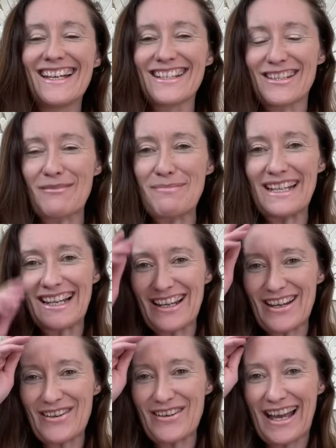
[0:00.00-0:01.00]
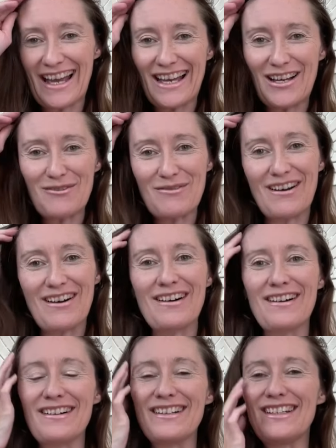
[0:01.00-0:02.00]
So big hello, how
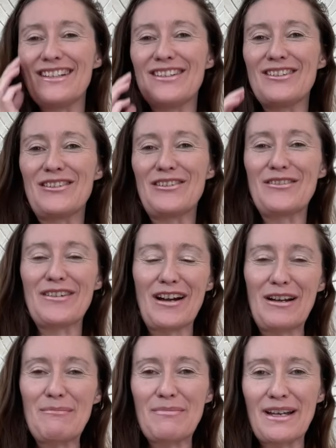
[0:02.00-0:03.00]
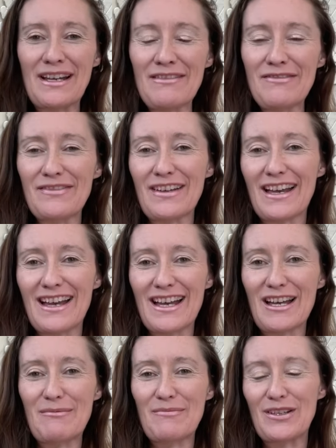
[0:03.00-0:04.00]
are you? I'm Bev.
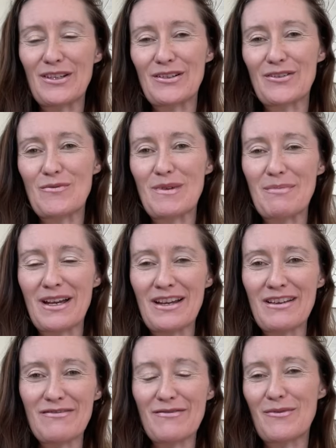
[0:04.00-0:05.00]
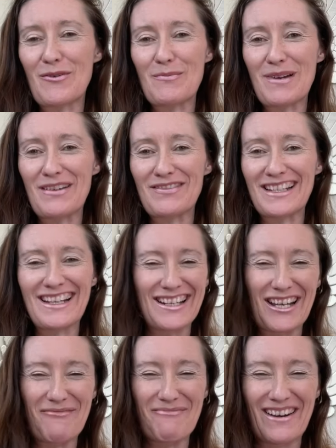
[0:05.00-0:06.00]
You can call me Bev or Beverley, I
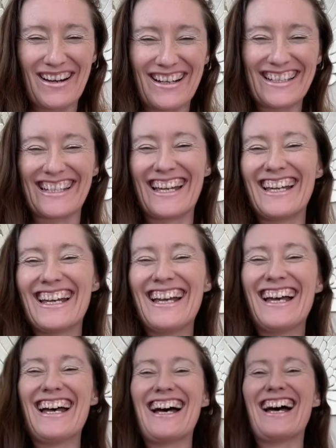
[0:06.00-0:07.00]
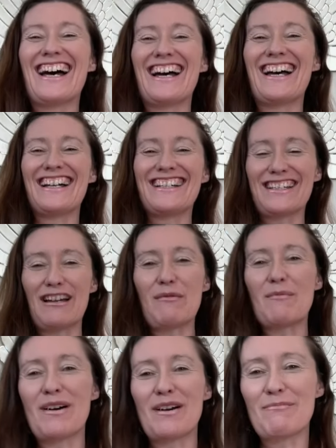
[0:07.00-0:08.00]
don't mind. And I'm
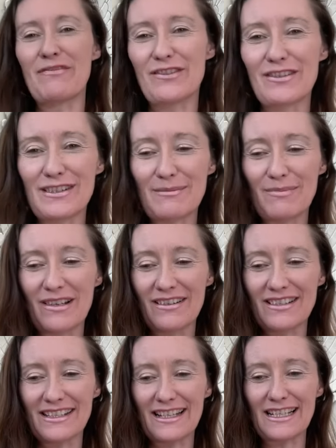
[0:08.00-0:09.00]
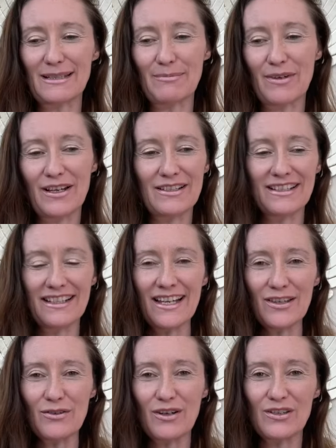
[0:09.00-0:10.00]
a mindfulness Pilates expert. Today
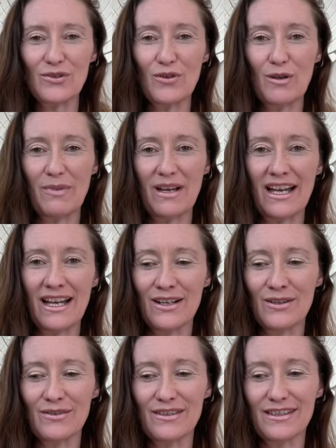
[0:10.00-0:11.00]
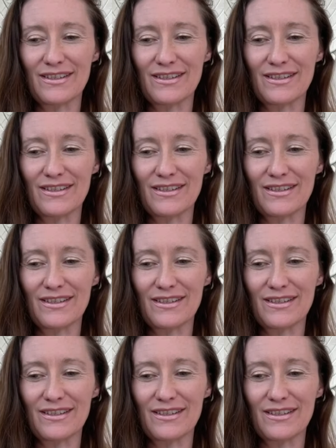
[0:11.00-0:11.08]
I thought I'd talk about